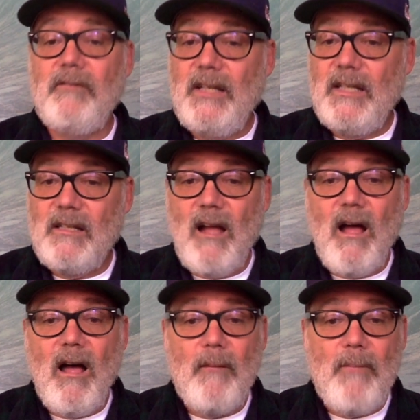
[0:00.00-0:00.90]

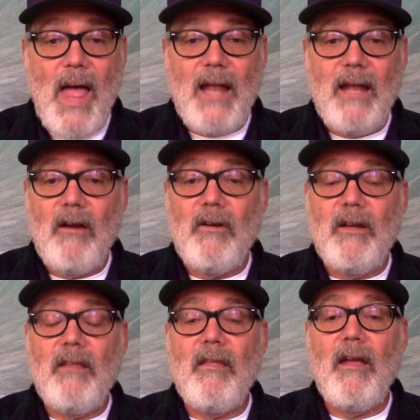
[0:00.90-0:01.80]
Vietnam, that
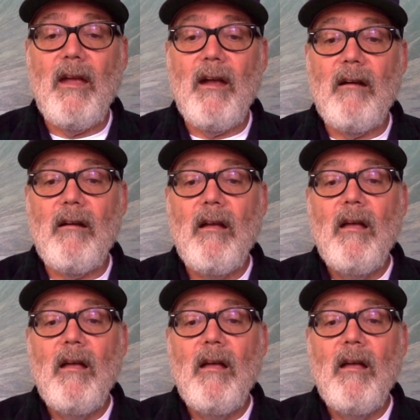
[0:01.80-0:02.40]
area there.